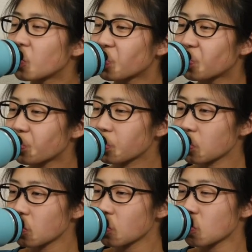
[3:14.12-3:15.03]

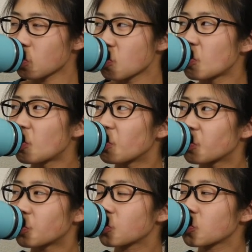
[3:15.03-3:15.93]

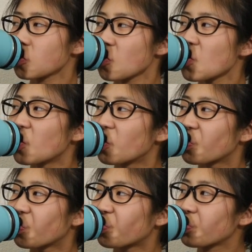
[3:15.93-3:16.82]

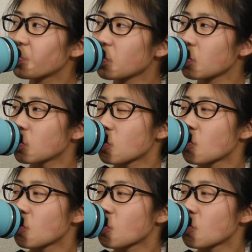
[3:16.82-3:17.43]
(not speaking)